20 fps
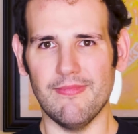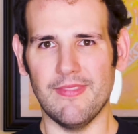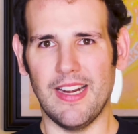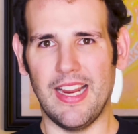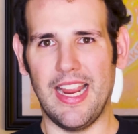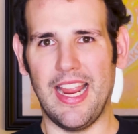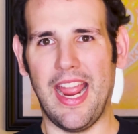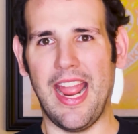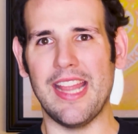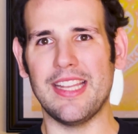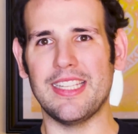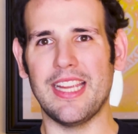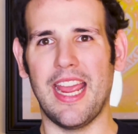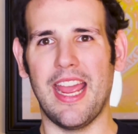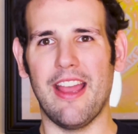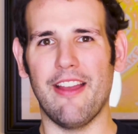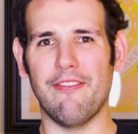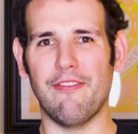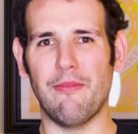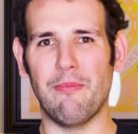It had to
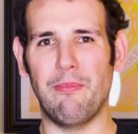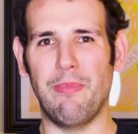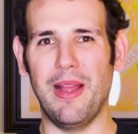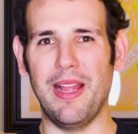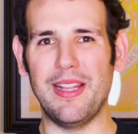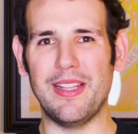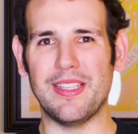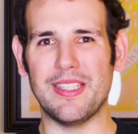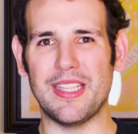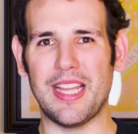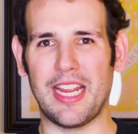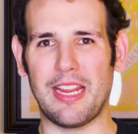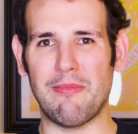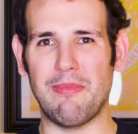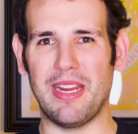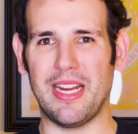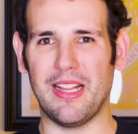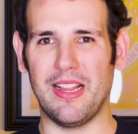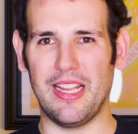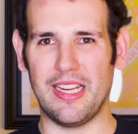have buttons that can
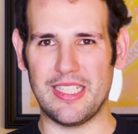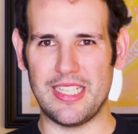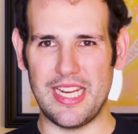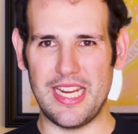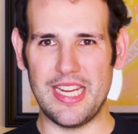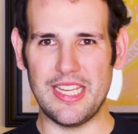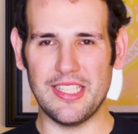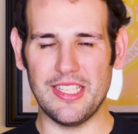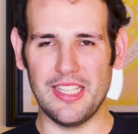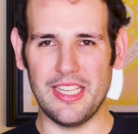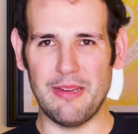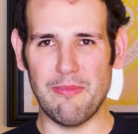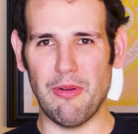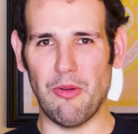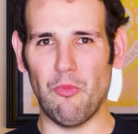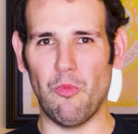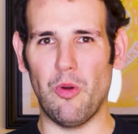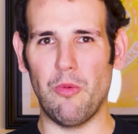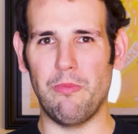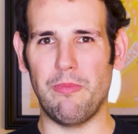be clicked easily but
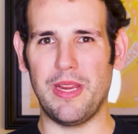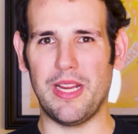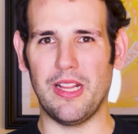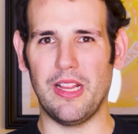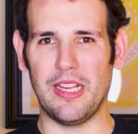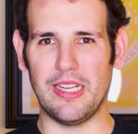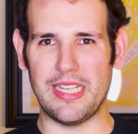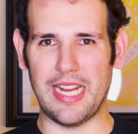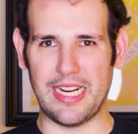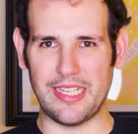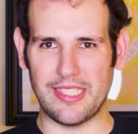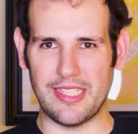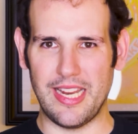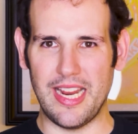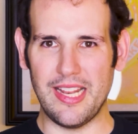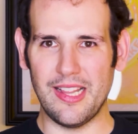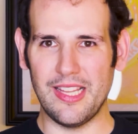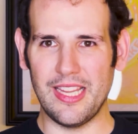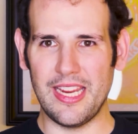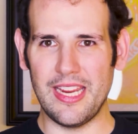won't be clicked
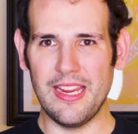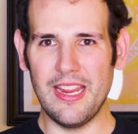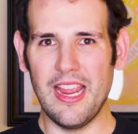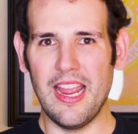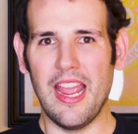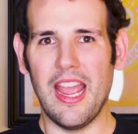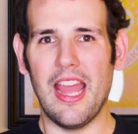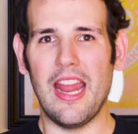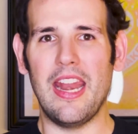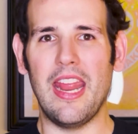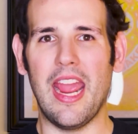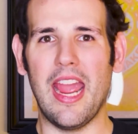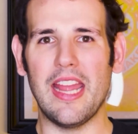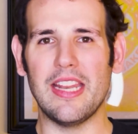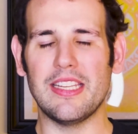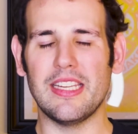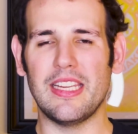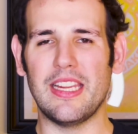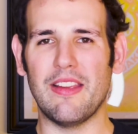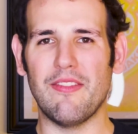accidentally, and it had
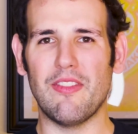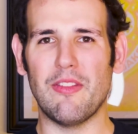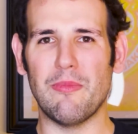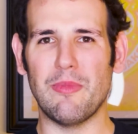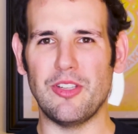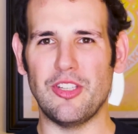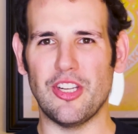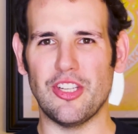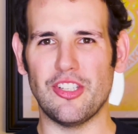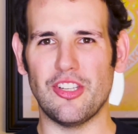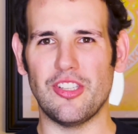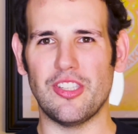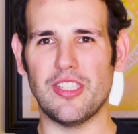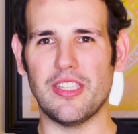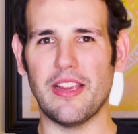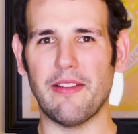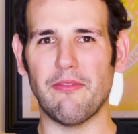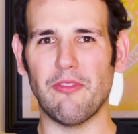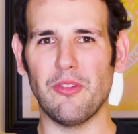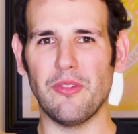to give the magician
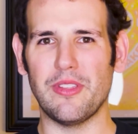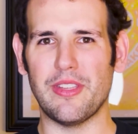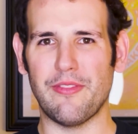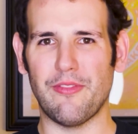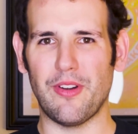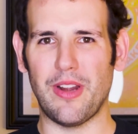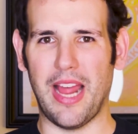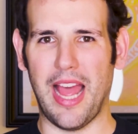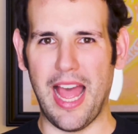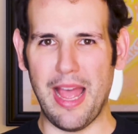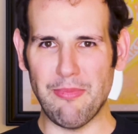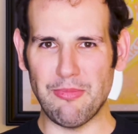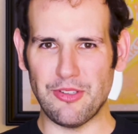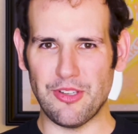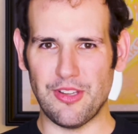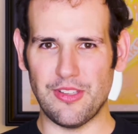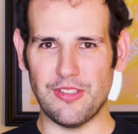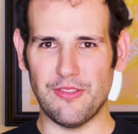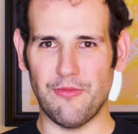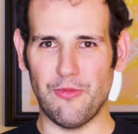several different
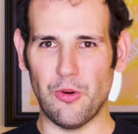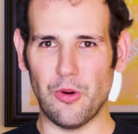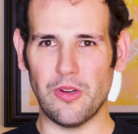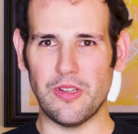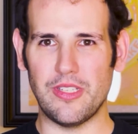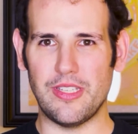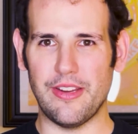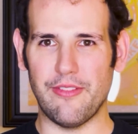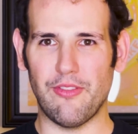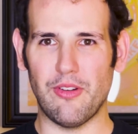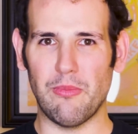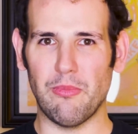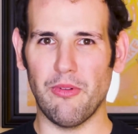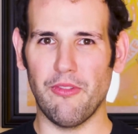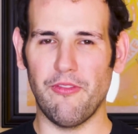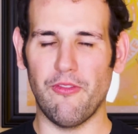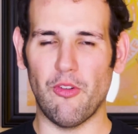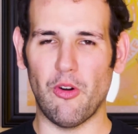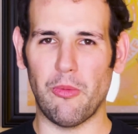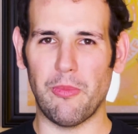options for different
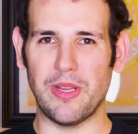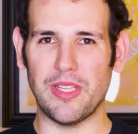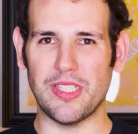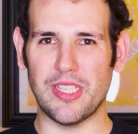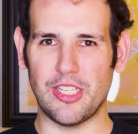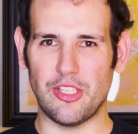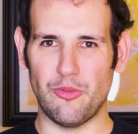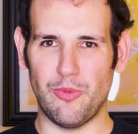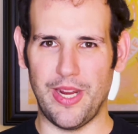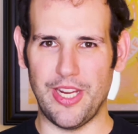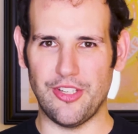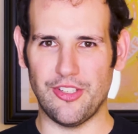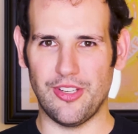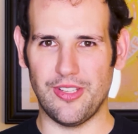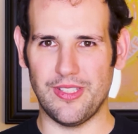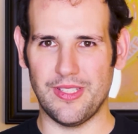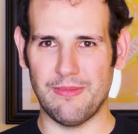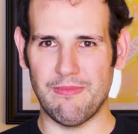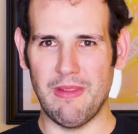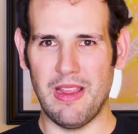performance
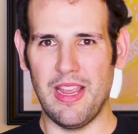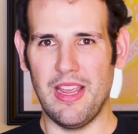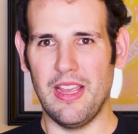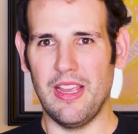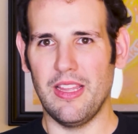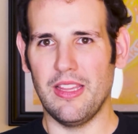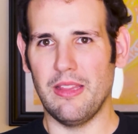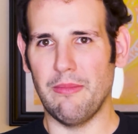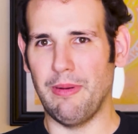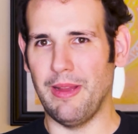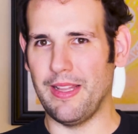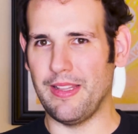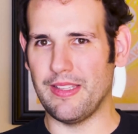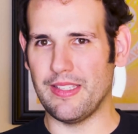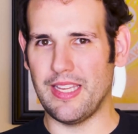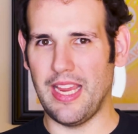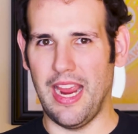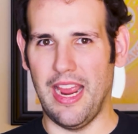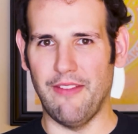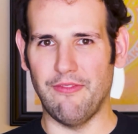situations. The
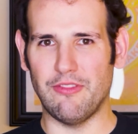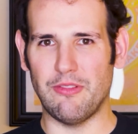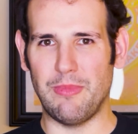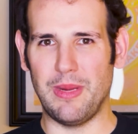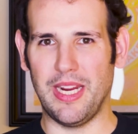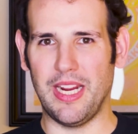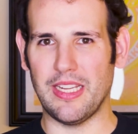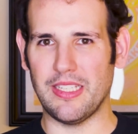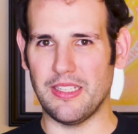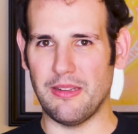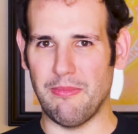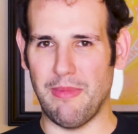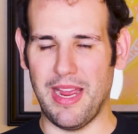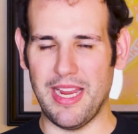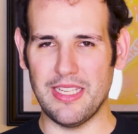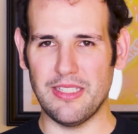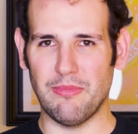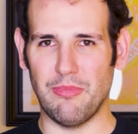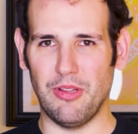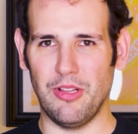buttons have to be
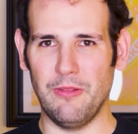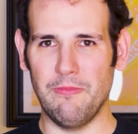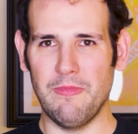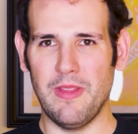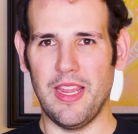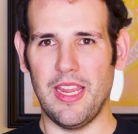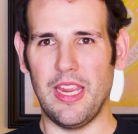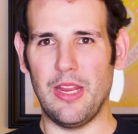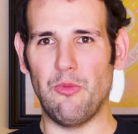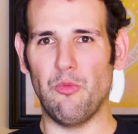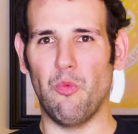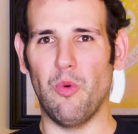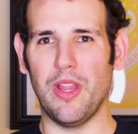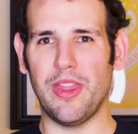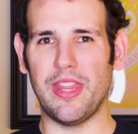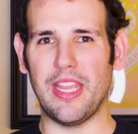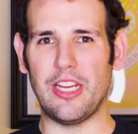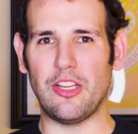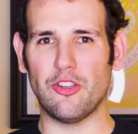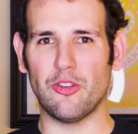customizable in what
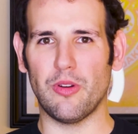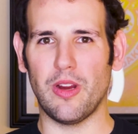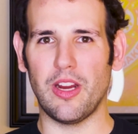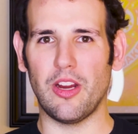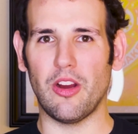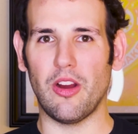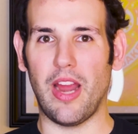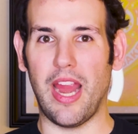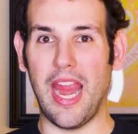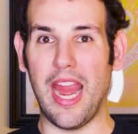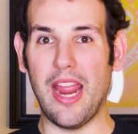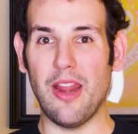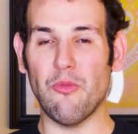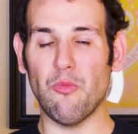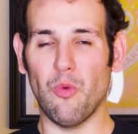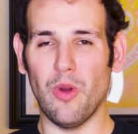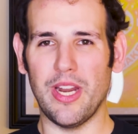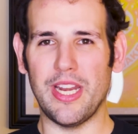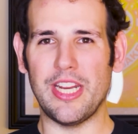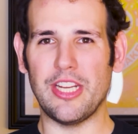they trigger and
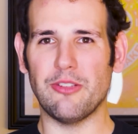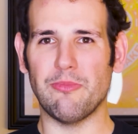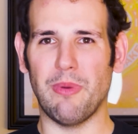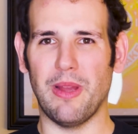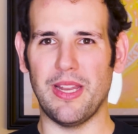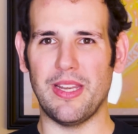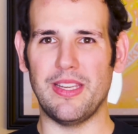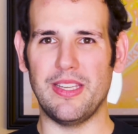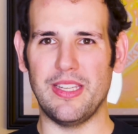what each button